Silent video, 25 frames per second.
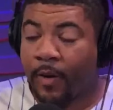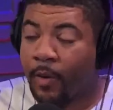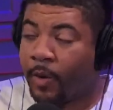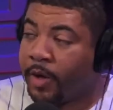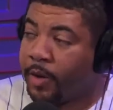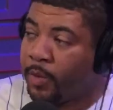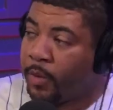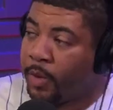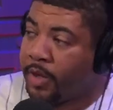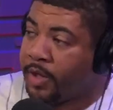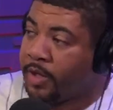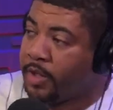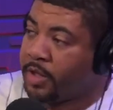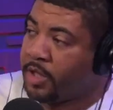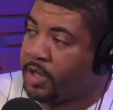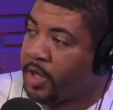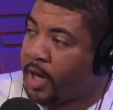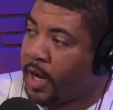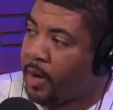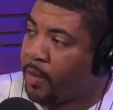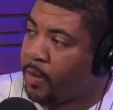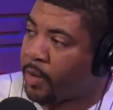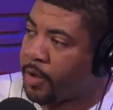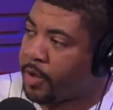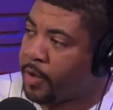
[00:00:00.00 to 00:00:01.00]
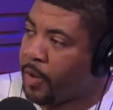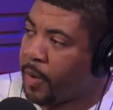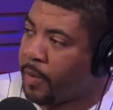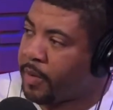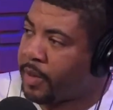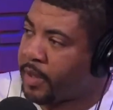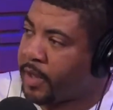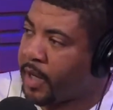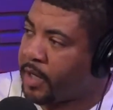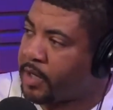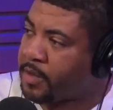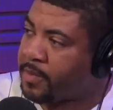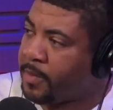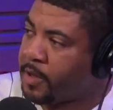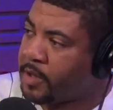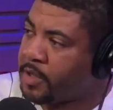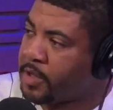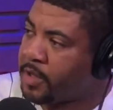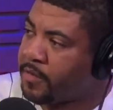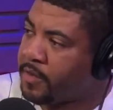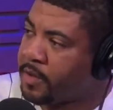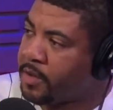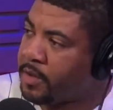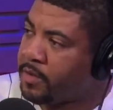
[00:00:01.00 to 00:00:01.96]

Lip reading: Were you able to catch much of it?